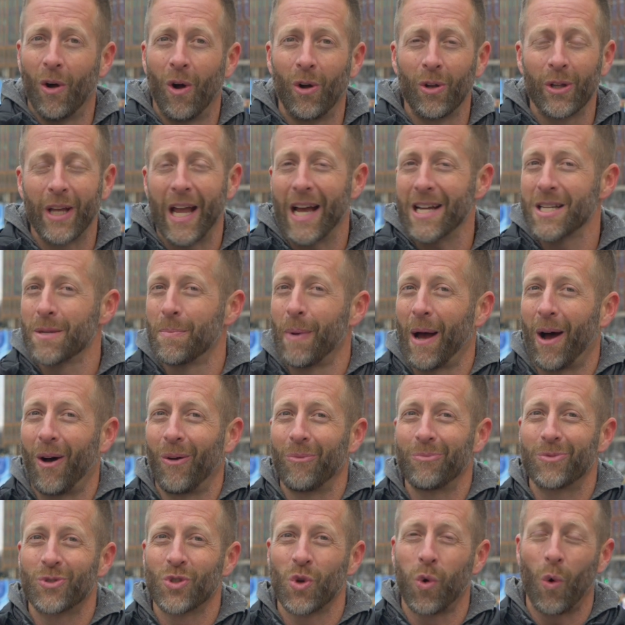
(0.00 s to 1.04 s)
only has
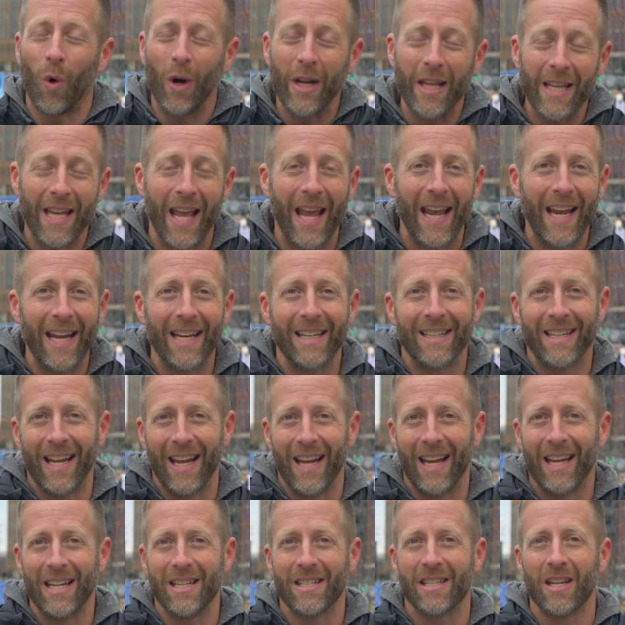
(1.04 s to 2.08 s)
about 28
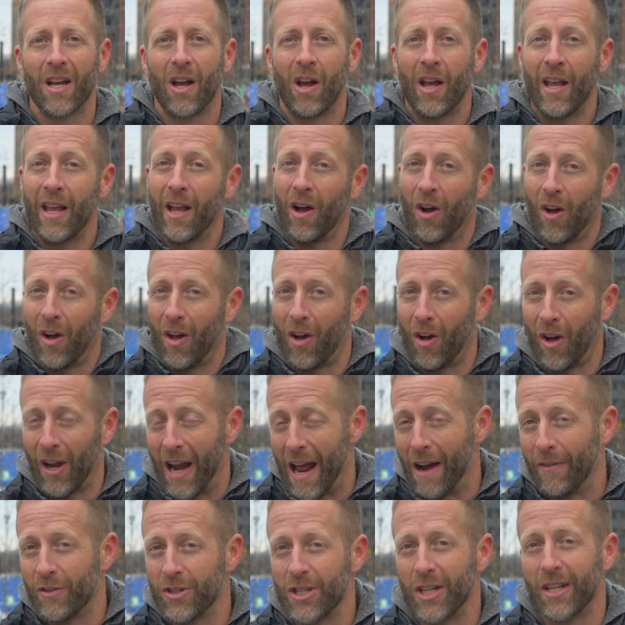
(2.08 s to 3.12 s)
days on
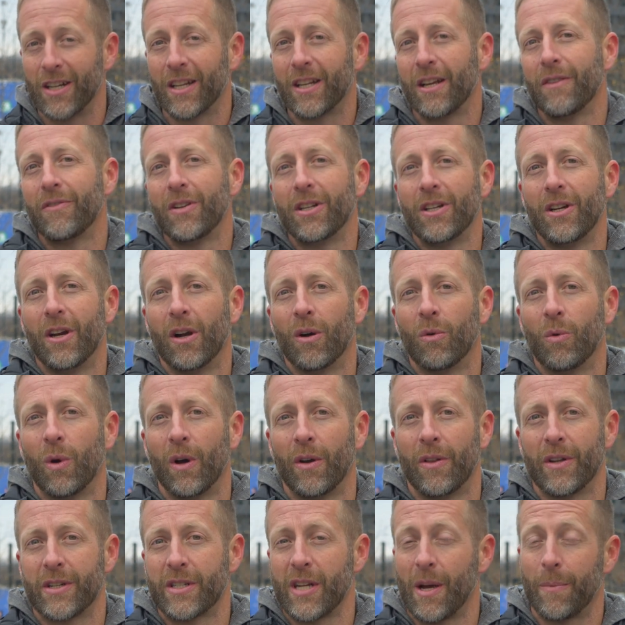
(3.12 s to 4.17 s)
average in a given year
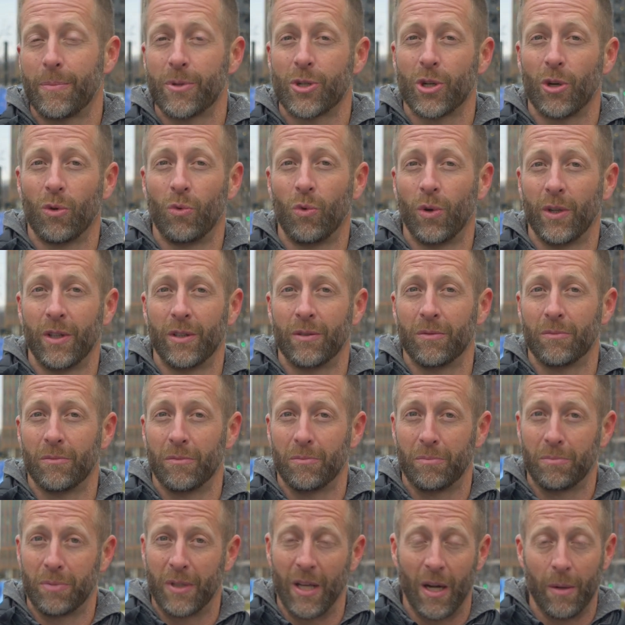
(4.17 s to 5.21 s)
where the temperature wouldn't
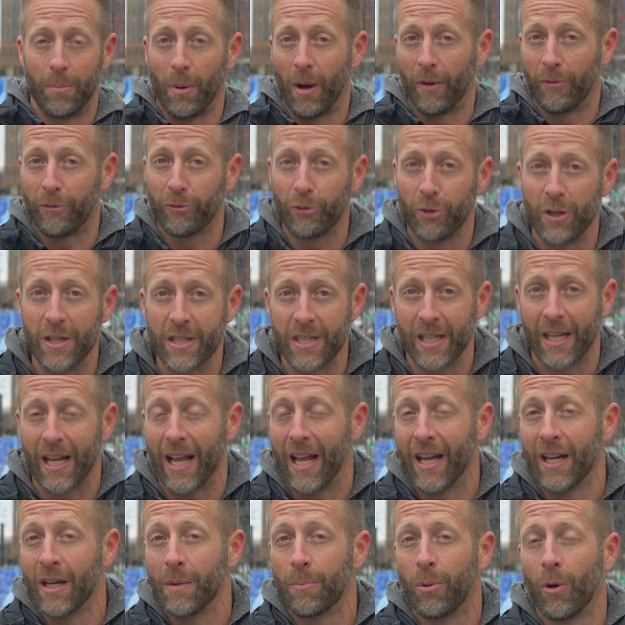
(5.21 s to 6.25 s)
get above freezing
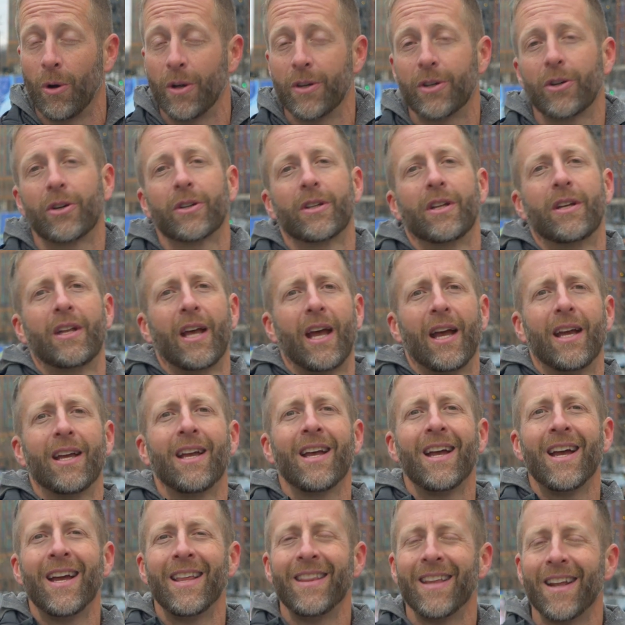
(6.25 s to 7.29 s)
at any point during the day,
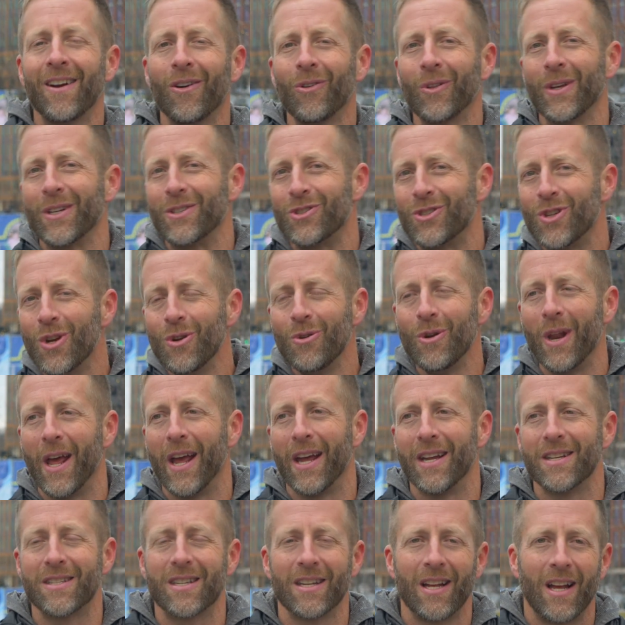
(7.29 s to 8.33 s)
and then only 2
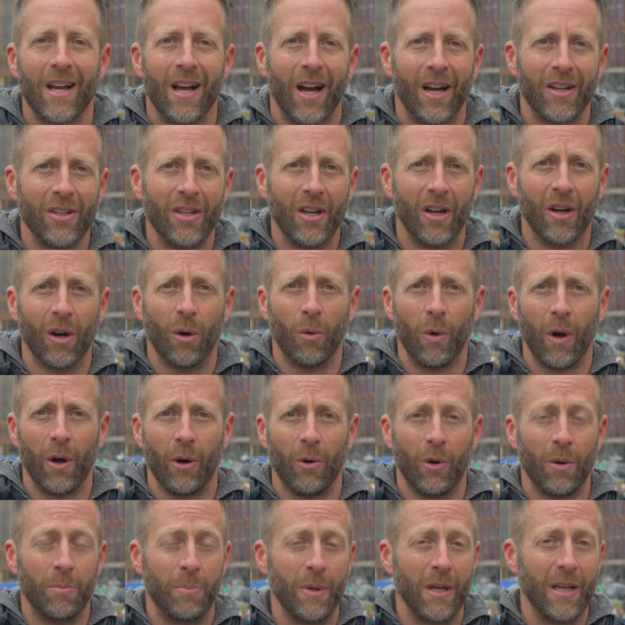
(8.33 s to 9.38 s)
days a year where
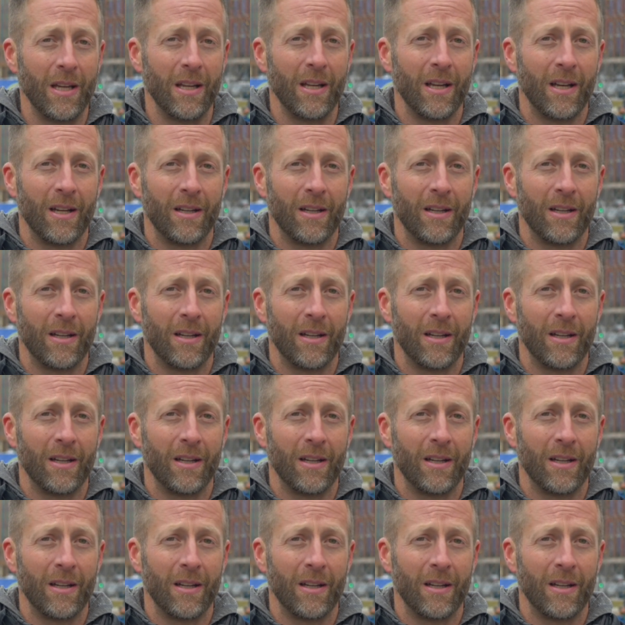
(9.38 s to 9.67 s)
it would be,